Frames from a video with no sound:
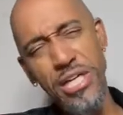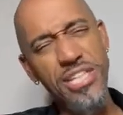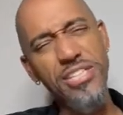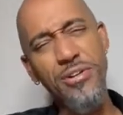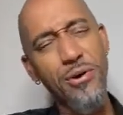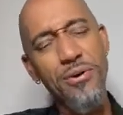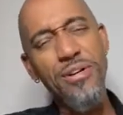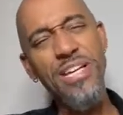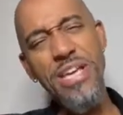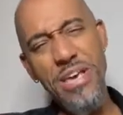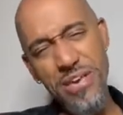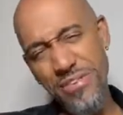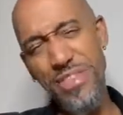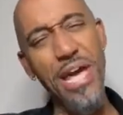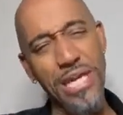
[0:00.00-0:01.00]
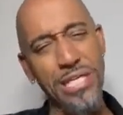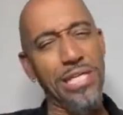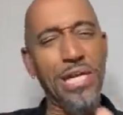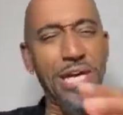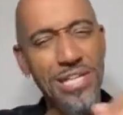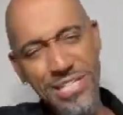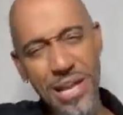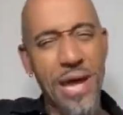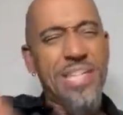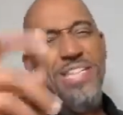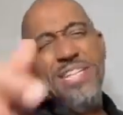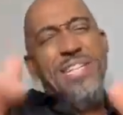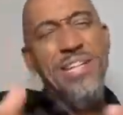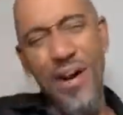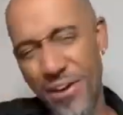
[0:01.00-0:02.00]
So thank you, ladies. I see
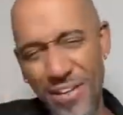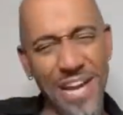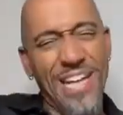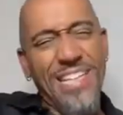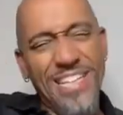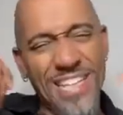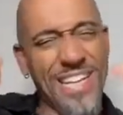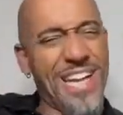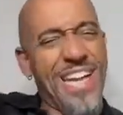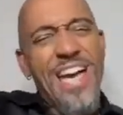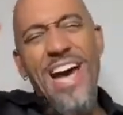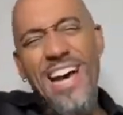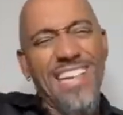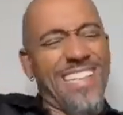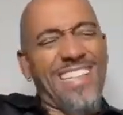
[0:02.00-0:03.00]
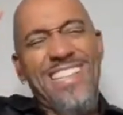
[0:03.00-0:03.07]
y'all out there. Like,